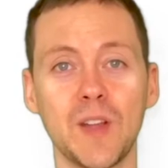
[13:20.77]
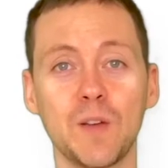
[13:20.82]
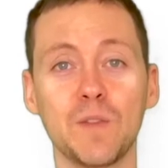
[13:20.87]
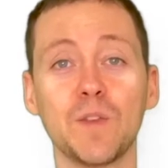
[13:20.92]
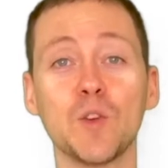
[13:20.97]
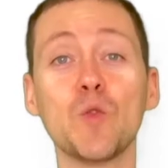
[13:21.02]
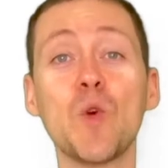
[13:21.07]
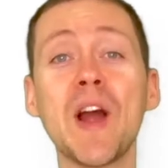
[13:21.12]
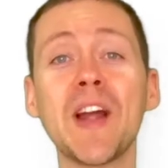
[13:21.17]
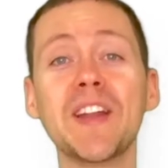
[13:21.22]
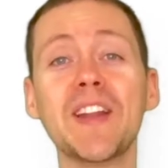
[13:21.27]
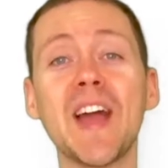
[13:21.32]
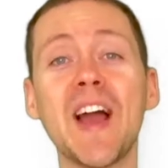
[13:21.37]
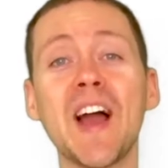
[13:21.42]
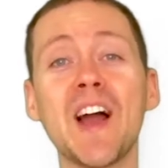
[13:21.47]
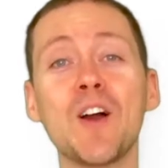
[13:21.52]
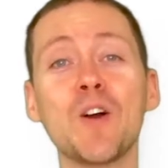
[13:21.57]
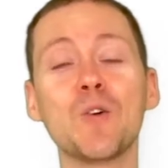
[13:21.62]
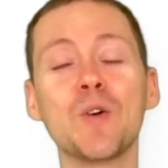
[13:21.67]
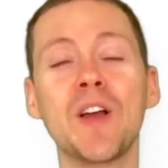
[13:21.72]
For right
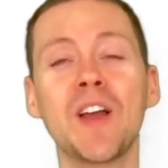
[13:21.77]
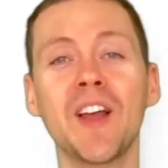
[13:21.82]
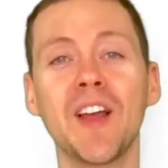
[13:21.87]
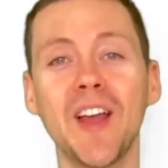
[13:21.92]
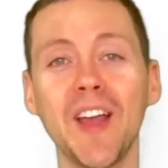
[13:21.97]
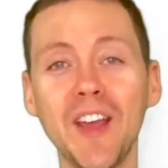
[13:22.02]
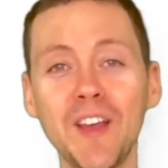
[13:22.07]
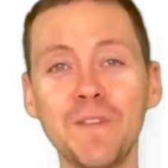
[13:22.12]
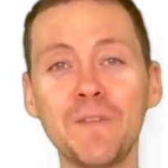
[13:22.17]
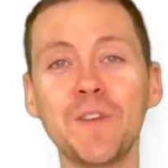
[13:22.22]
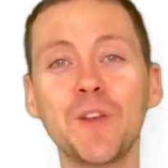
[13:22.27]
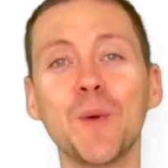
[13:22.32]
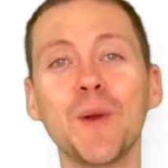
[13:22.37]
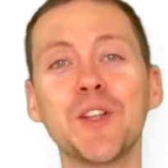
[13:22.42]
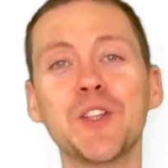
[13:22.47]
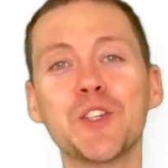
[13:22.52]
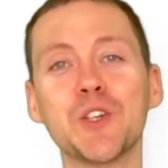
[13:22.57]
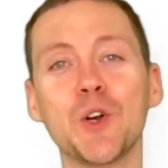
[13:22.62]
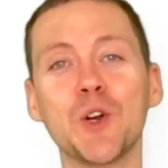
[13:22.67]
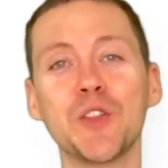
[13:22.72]
now, if you
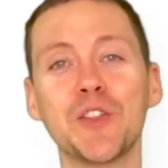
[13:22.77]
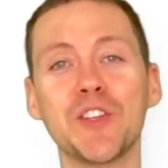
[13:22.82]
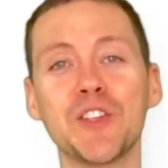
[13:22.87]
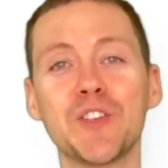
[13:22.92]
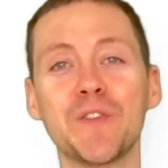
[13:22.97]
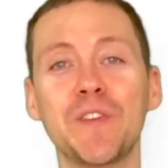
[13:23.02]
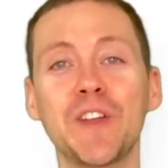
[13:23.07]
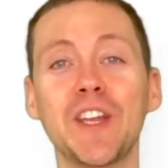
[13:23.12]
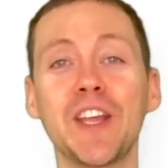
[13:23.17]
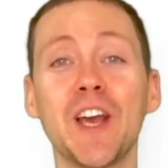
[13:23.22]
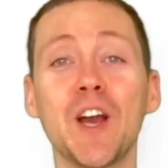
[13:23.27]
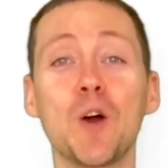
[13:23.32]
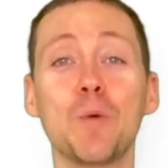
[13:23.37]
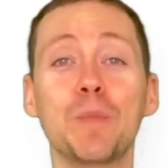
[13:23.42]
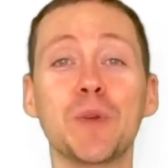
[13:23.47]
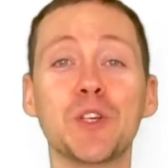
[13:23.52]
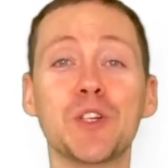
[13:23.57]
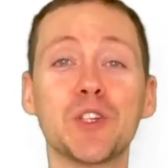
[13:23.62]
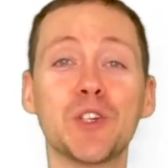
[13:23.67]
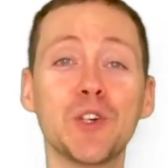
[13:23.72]
enjoyed this video,
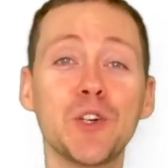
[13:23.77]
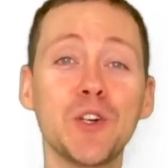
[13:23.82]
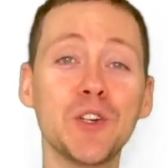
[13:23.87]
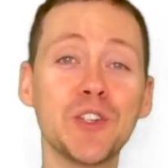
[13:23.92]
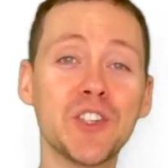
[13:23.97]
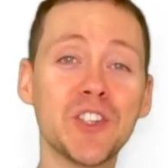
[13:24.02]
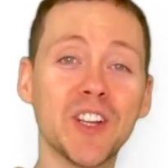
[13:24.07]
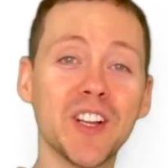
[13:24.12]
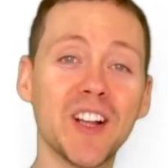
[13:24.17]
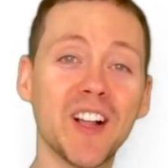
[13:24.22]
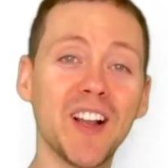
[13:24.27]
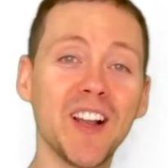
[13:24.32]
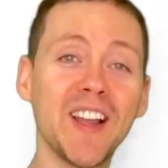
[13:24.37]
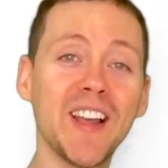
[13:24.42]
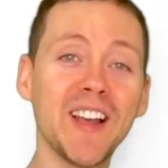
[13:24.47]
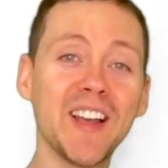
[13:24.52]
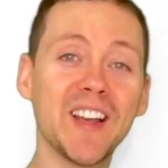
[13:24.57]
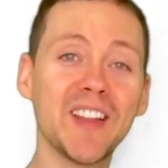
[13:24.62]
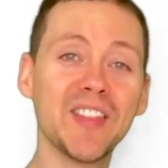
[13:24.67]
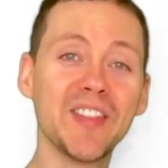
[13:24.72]
be sure to
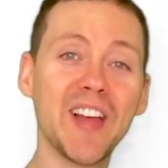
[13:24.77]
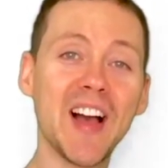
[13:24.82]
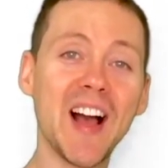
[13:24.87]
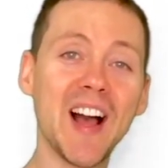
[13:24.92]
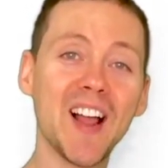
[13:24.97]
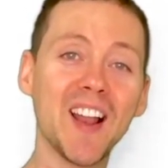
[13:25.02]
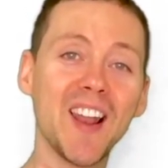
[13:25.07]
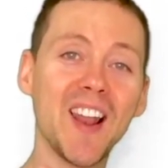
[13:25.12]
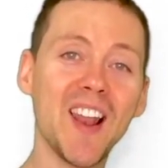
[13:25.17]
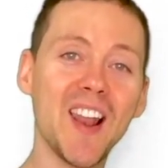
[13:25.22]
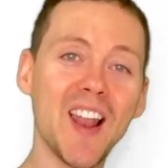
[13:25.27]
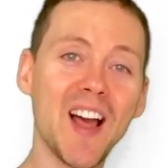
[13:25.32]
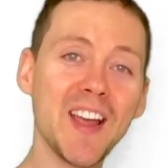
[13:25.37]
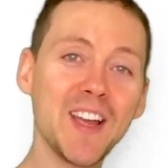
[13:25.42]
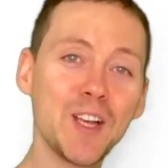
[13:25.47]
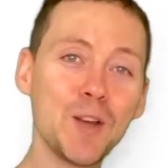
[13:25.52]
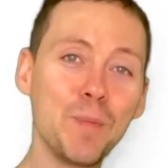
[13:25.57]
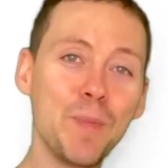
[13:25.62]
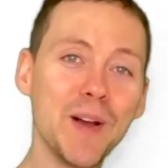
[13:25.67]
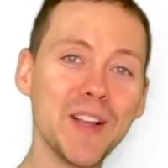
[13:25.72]
click that
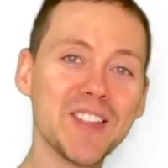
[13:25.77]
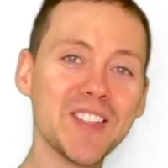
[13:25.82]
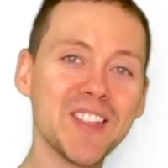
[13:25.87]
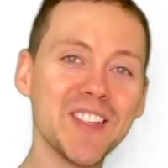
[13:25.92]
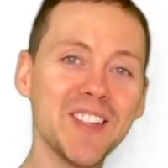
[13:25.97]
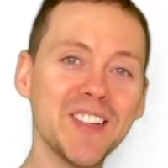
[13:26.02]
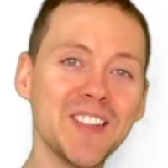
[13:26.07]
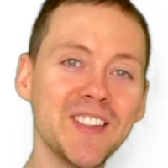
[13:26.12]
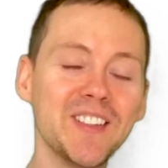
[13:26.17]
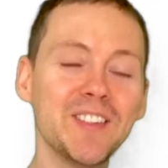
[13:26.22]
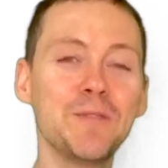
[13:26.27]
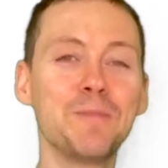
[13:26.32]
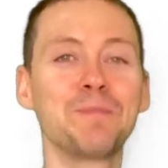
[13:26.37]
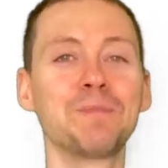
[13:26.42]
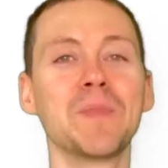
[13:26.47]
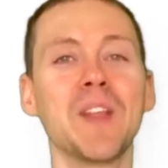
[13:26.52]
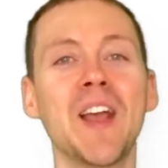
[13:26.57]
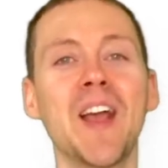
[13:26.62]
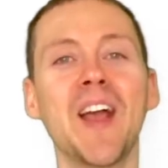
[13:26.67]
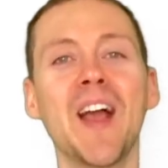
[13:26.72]
like button.
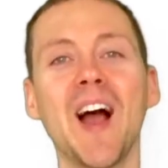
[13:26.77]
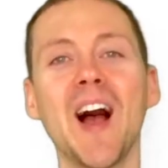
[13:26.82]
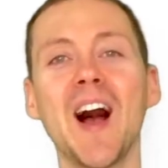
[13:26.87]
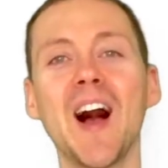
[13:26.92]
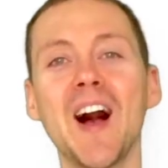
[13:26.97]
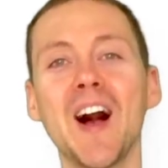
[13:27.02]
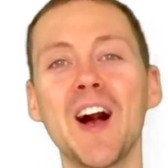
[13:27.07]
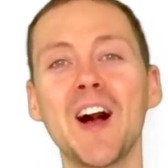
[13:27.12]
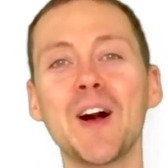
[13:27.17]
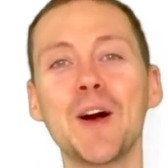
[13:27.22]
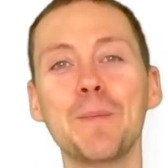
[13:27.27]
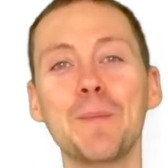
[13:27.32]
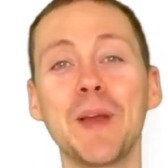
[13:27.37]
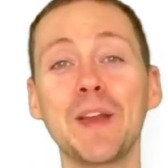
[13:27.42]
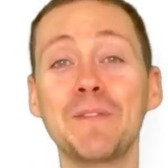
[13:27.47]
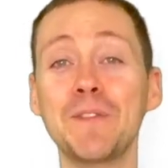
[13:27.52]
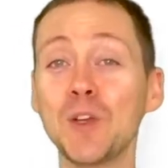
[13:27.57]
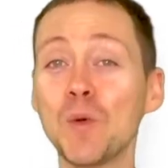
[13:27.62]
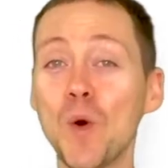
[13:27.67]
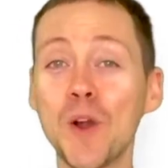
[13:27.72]
Um,
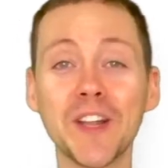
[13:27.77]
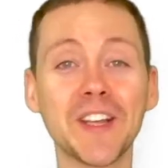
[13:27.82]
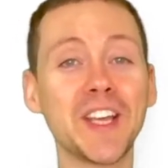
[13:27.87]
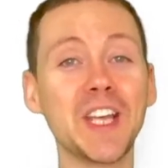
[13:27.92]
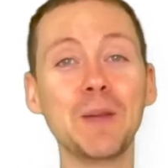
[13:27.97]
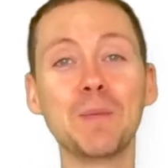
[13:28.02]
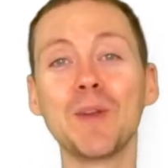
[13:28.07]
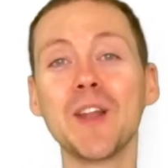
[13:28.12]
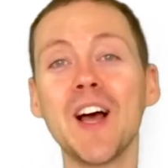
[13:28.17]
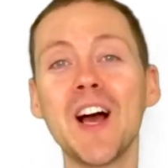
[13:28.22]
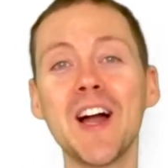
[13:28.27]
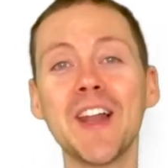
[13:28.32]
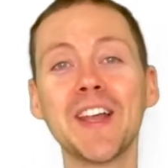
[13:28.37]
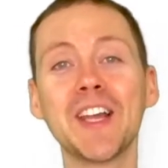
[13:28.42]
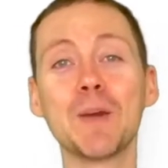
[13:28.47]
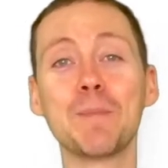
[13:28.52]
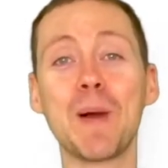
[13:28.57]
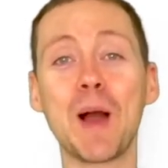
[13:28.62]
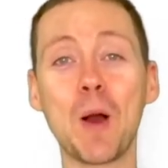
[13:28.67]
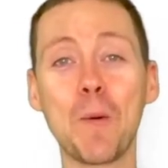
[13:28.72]
if you want to keep learning
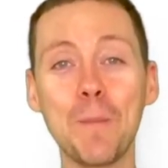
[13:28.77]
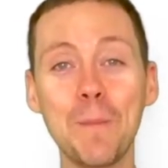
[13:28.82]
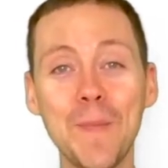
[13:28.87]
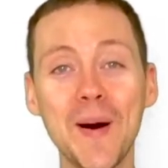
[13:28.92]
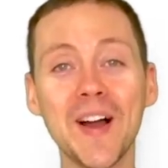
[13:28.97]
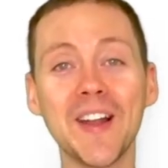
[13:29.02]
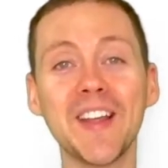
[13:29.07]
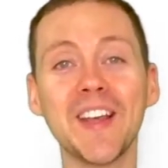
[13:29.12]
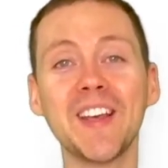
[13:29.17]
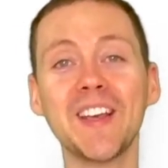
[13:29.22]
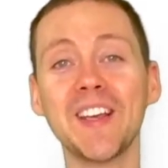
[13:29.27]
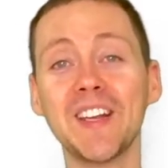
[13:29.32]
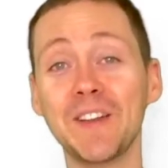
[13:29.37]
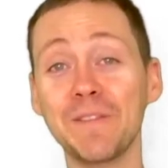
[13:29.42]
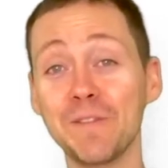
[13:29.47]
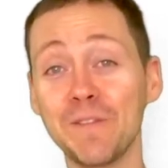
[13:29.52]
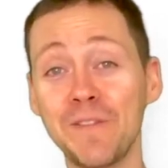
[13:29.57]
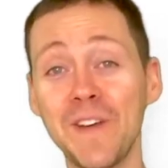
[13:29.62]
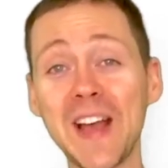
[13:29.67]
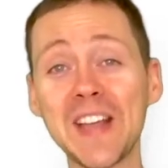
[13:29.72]
about money and
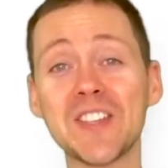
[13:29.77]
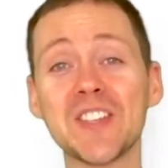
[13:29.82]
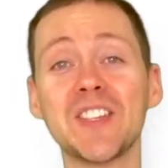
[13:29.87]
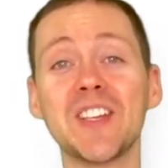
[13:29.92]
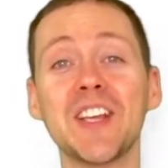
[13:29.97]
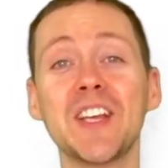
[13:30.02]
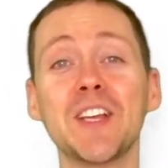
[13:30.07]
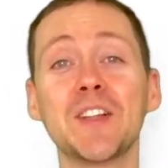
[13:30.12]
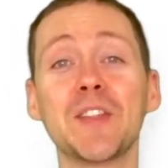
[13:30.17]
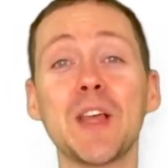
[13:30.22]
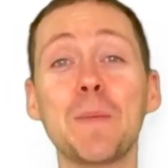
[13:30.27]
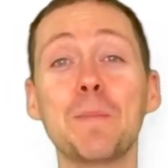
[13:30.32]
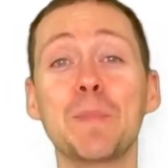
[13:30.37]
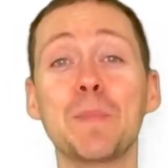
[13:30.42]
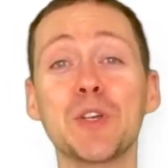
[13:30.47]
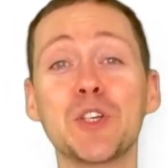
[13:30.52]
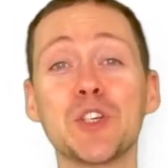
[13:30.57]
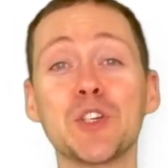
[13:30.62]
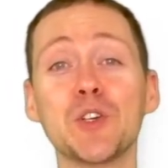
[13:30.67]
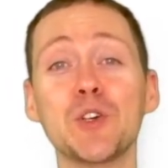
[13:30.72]
investing, then be
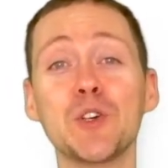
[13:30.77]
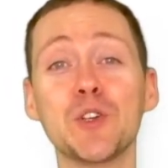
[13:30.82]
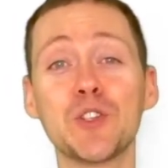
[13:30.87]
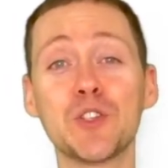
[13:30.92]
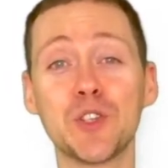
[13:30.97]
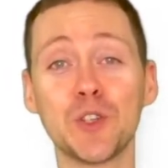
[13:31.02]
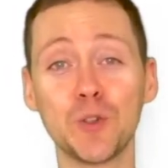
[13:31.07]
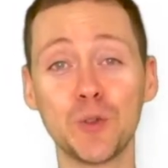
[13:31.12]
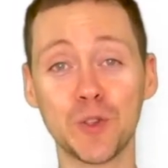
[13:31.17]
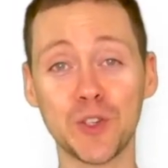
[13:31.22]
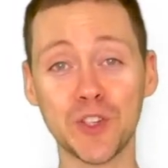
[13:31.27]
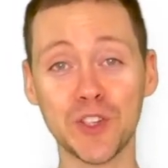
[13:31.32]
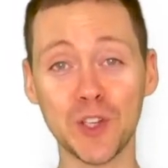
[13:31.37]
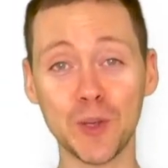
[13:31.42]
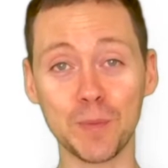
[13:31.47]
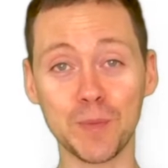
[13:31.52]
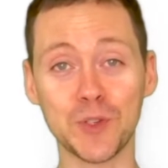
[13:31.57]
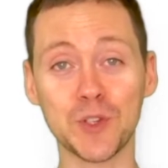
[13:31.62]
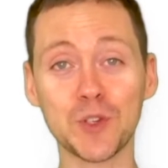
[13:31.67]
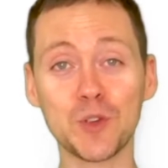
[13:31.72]
sure to
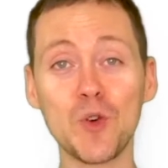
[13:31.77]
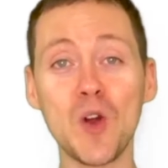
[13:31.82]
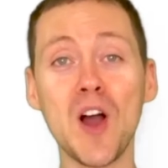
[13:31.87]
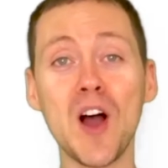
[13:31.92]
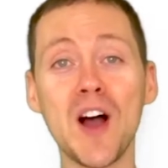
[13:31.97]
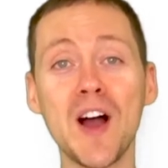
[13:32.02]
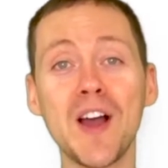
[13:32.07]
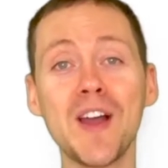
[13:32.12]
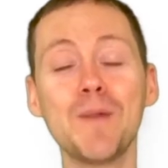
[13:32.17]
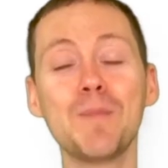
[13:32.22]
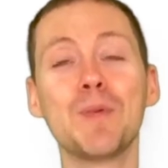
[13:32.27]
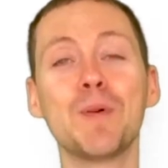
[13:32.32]
subscribe